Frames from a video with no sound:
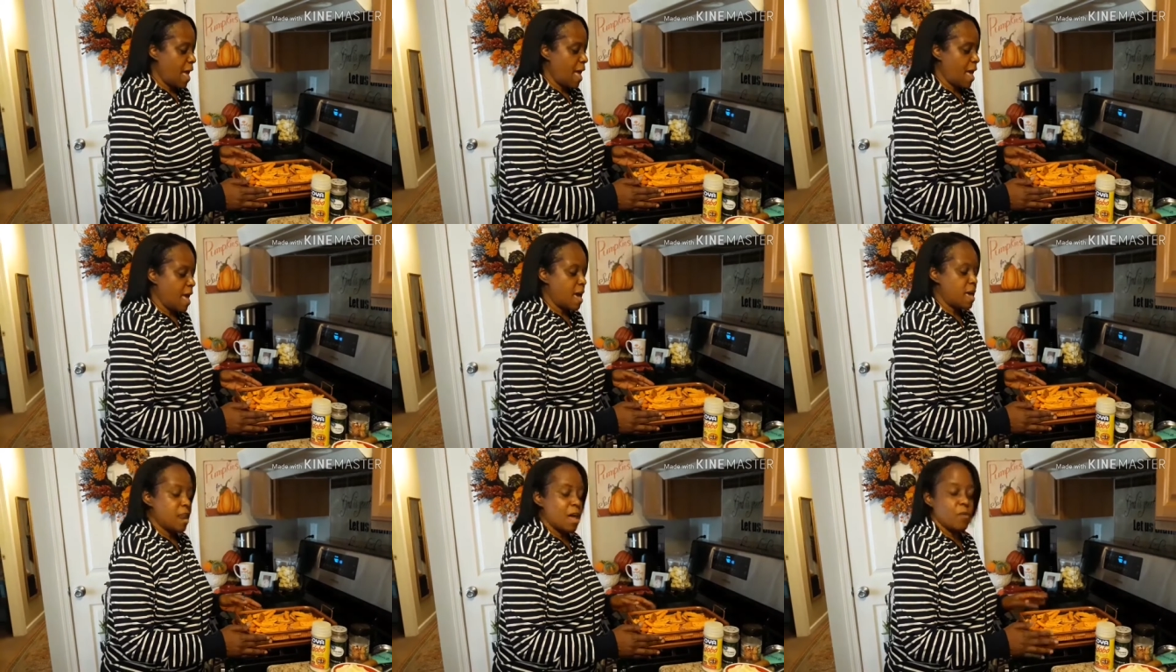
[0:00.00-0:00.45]

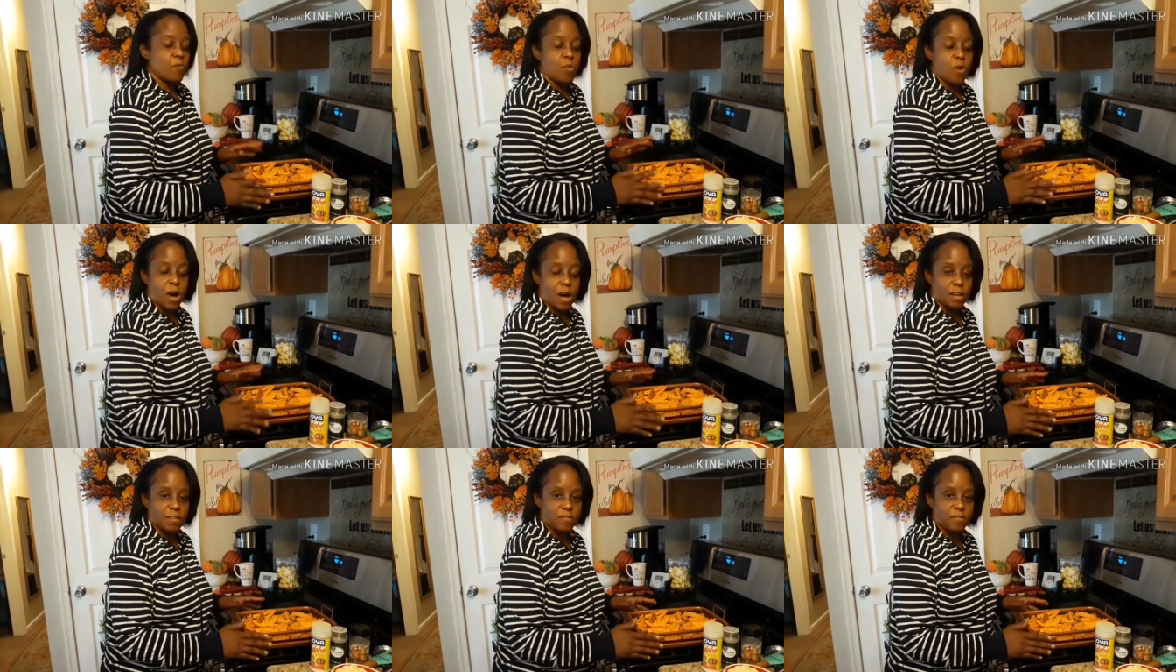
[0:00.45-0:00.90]
and I
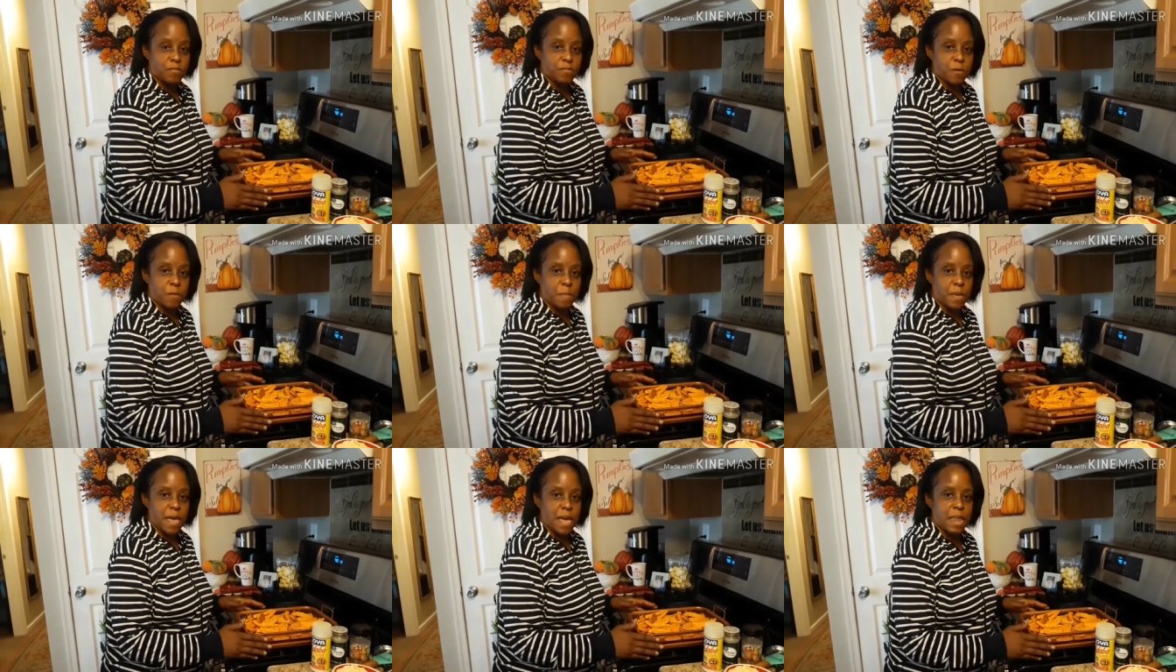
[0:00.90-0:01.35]
washed
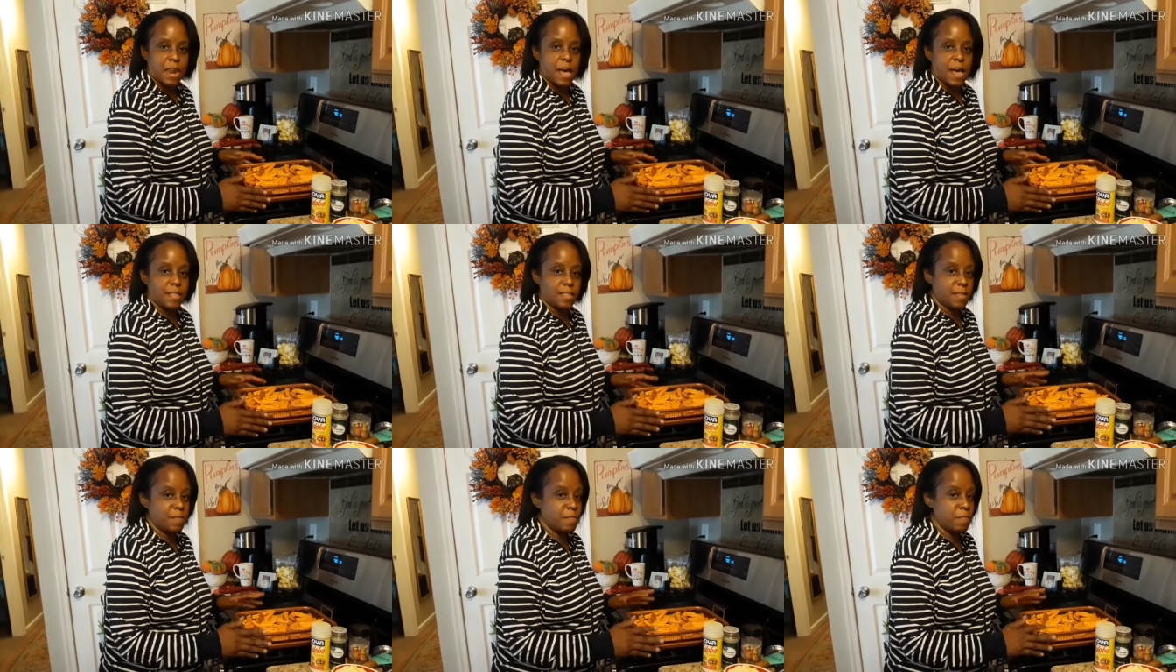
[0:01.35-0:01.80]
them and
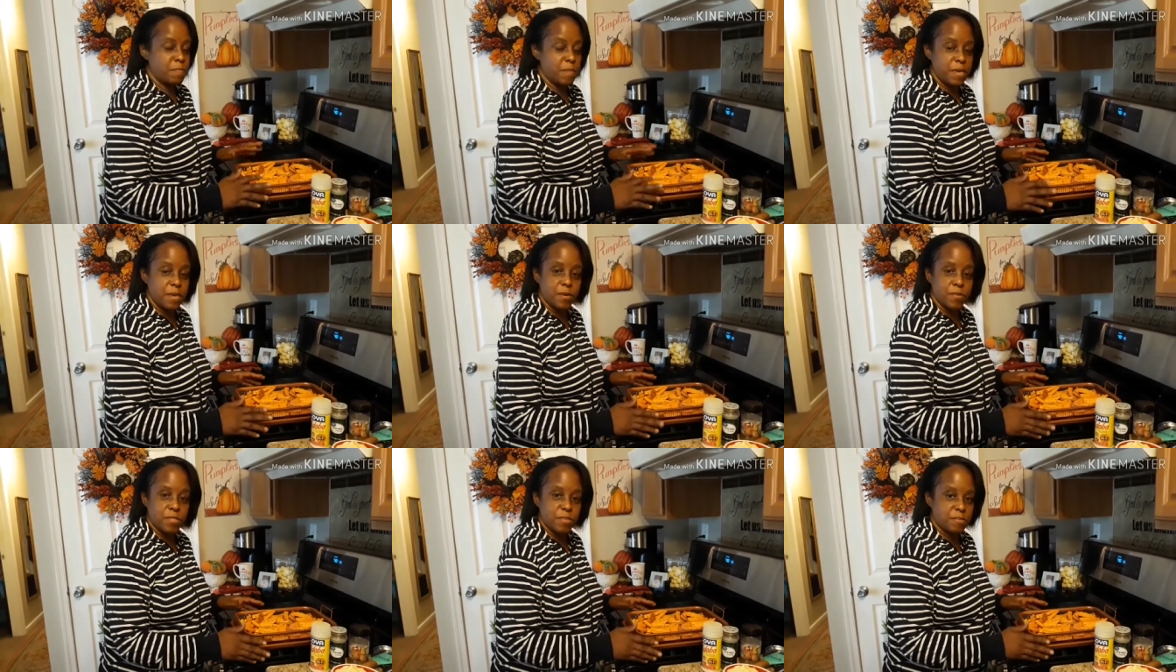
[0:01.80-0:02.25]
I didn't
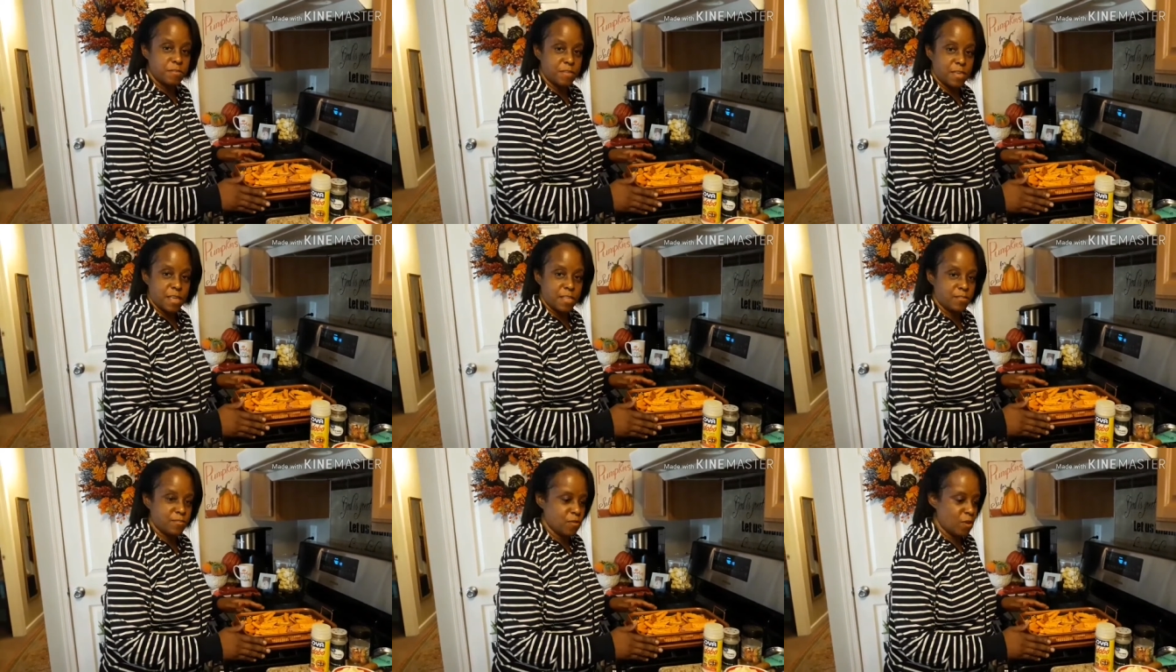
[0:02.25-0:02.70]
peel the
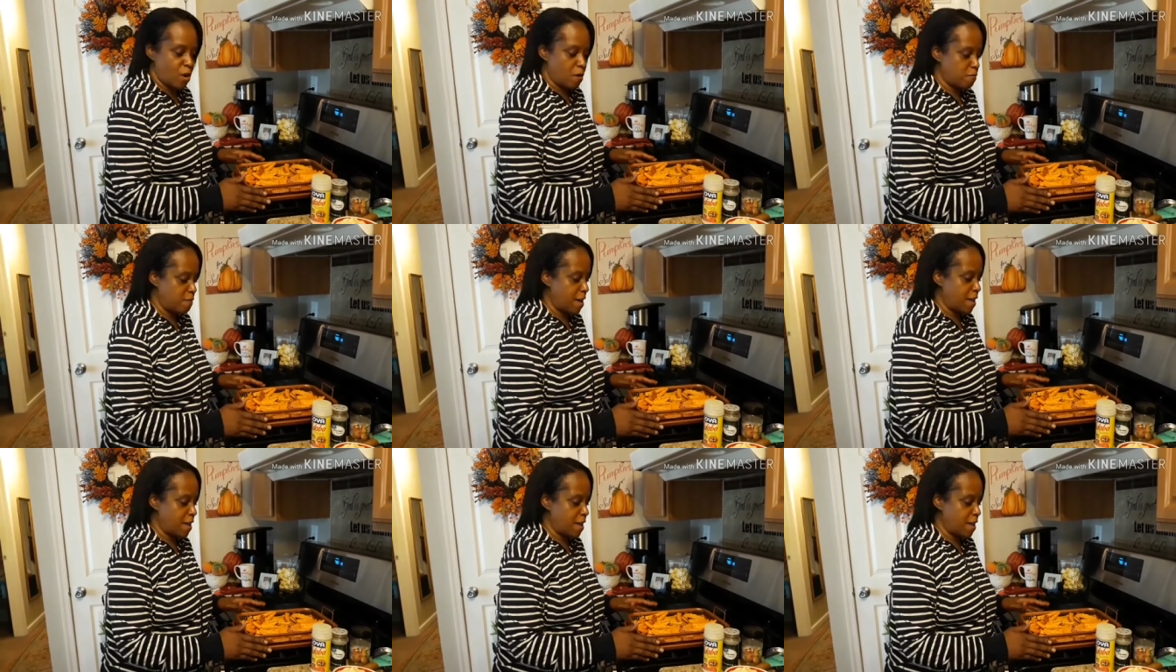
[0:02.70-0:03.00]
skins off.